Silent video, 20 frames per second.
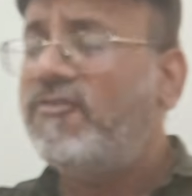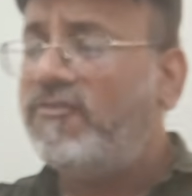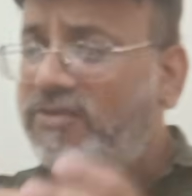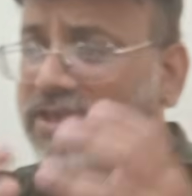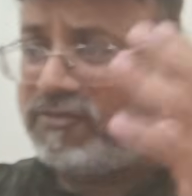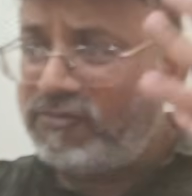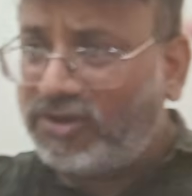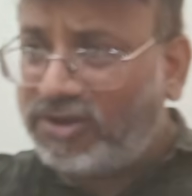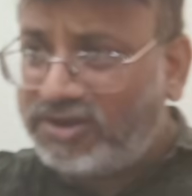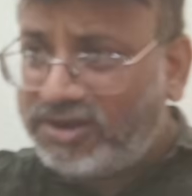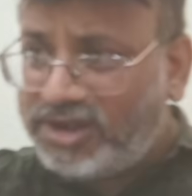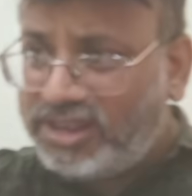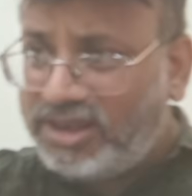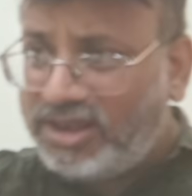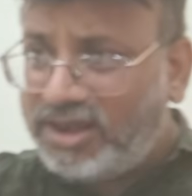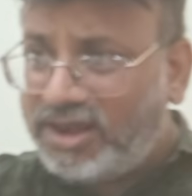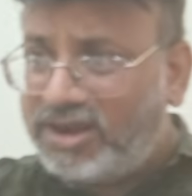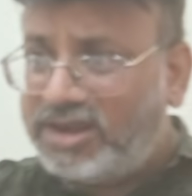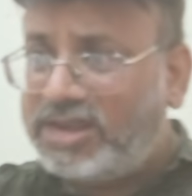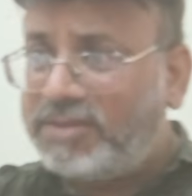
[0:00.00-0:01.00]
We have
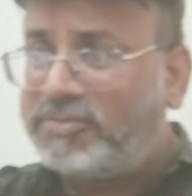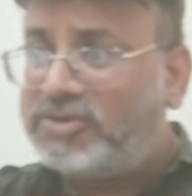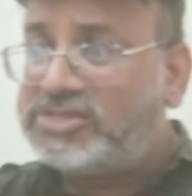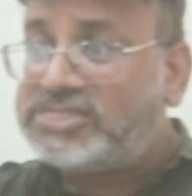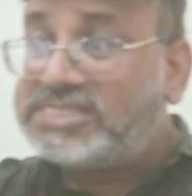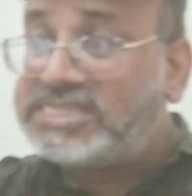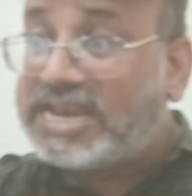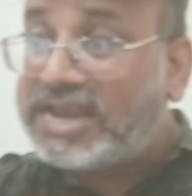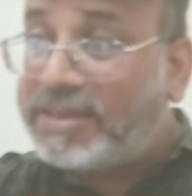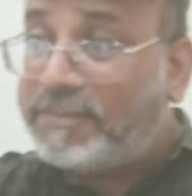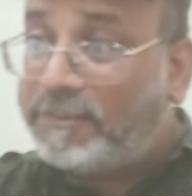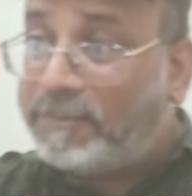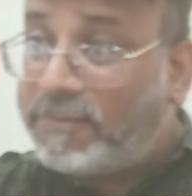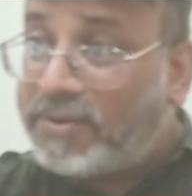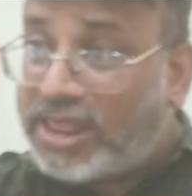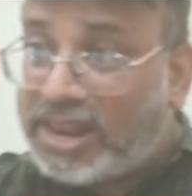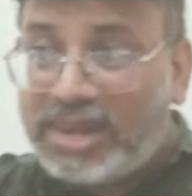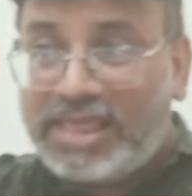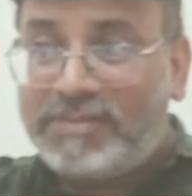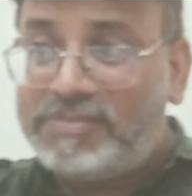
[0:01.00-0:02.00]
already learned about
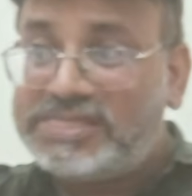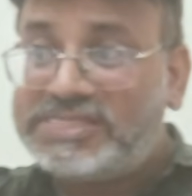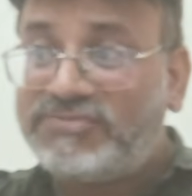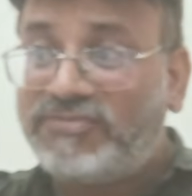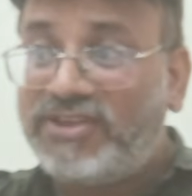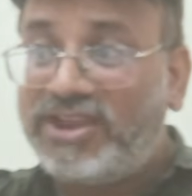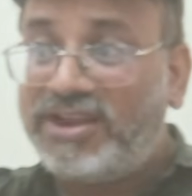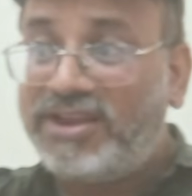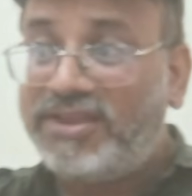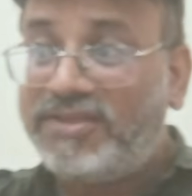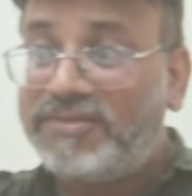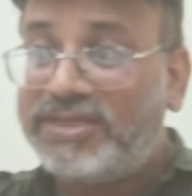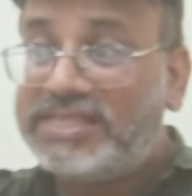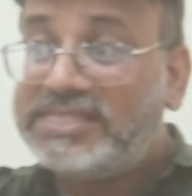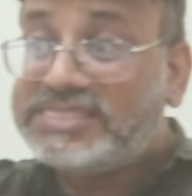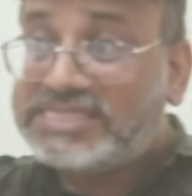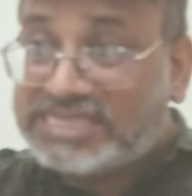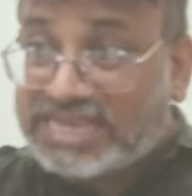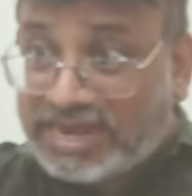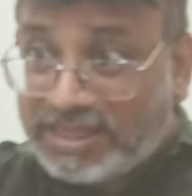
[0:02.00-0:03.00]
cerebral hemisphere
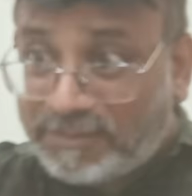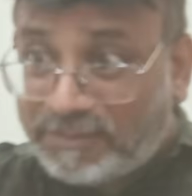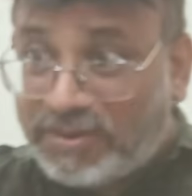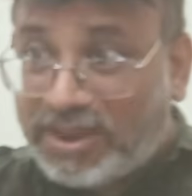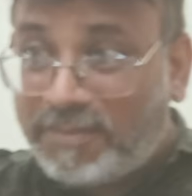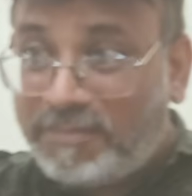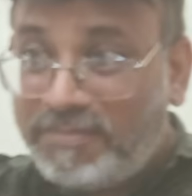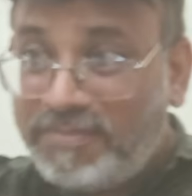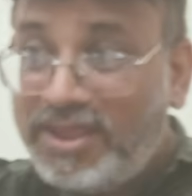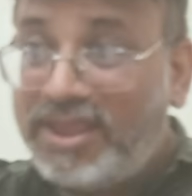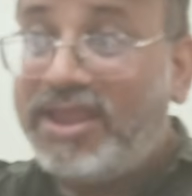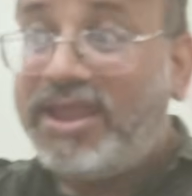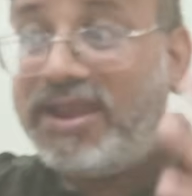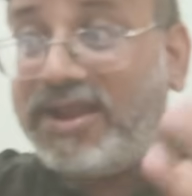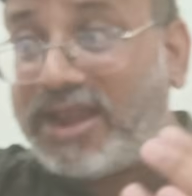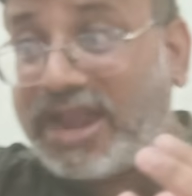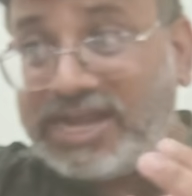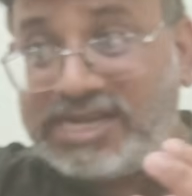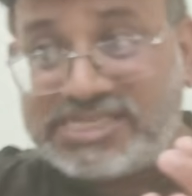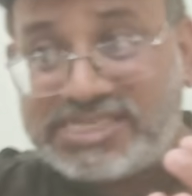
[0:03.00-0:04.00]
in cerebrum,
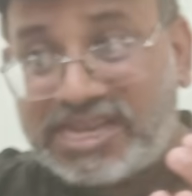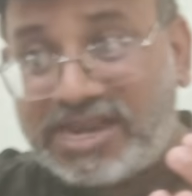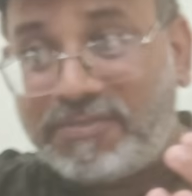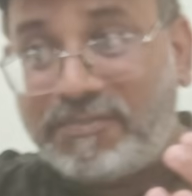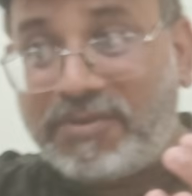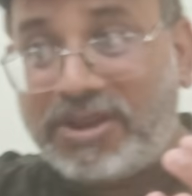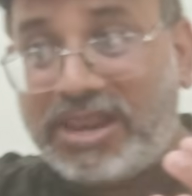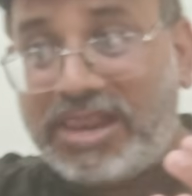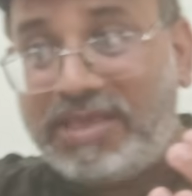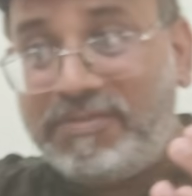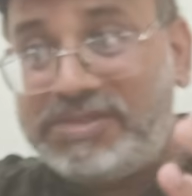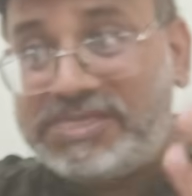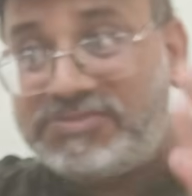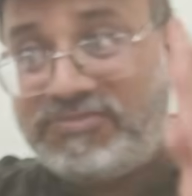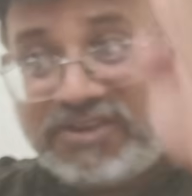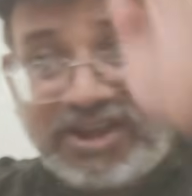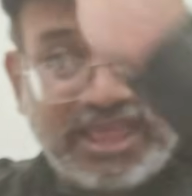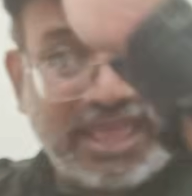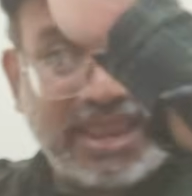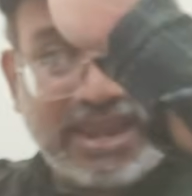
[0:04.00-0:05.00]
right cerebral
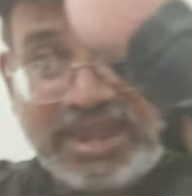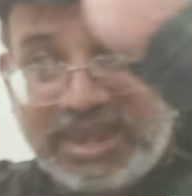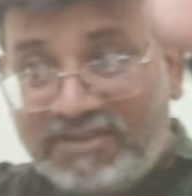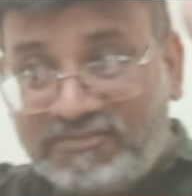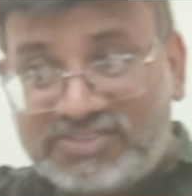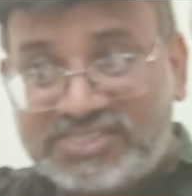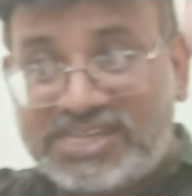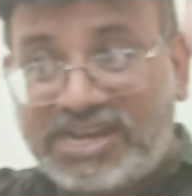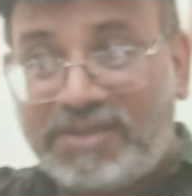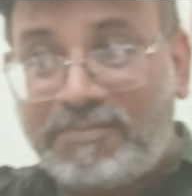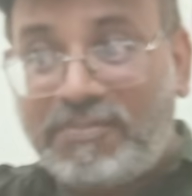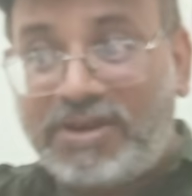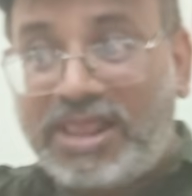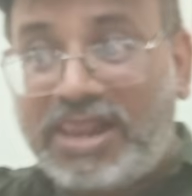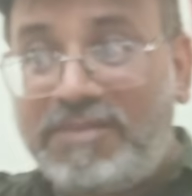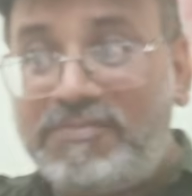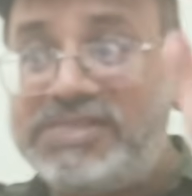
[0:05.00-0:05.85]
hemisphere and left cerebral